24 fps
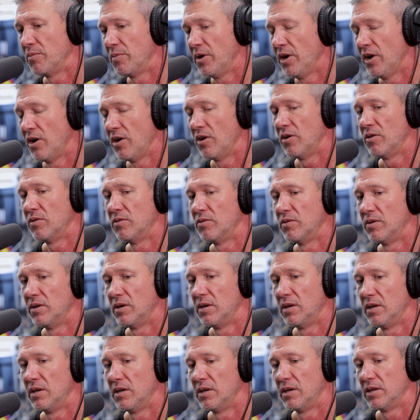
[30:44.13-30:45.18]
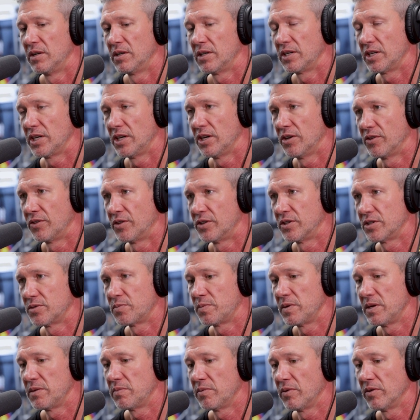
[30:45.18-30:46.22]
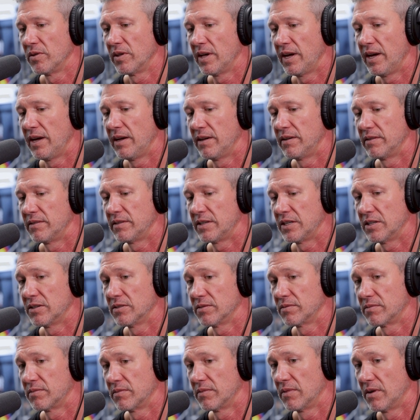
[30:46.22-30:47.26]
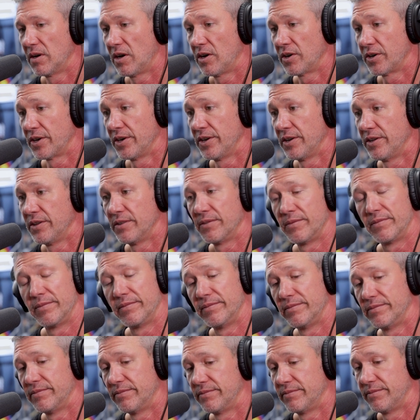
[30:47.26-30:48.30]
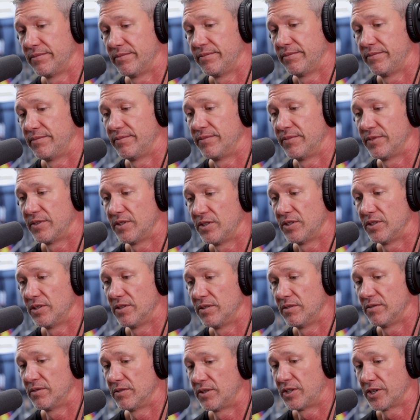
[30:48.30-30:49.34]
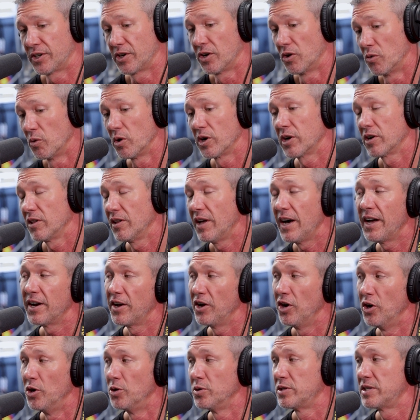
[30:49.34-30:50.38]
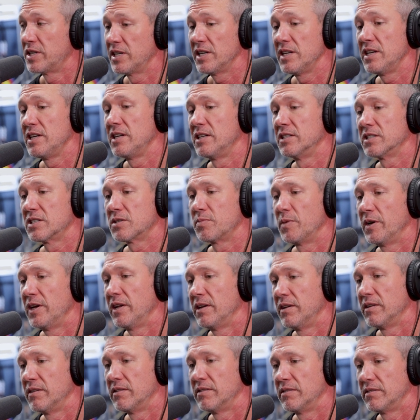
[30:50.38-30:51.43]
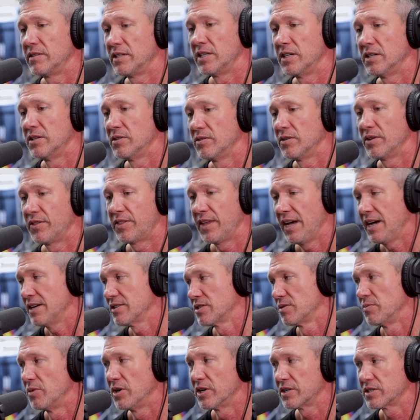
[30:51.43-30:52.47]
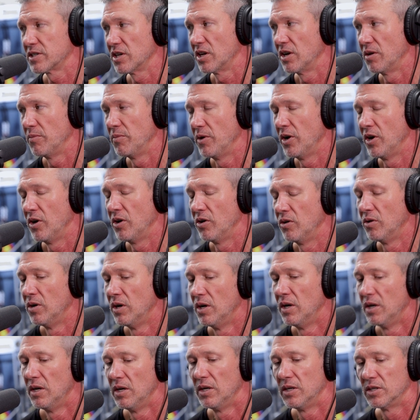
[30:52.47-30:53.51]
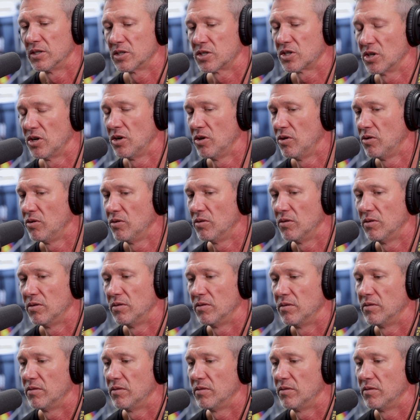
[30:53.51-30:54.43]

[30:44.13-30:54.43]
a bow. You know, there's people that, you know, are going to, they're going to work a lot of O T to spend, you know, a thousand bucks on a bow. So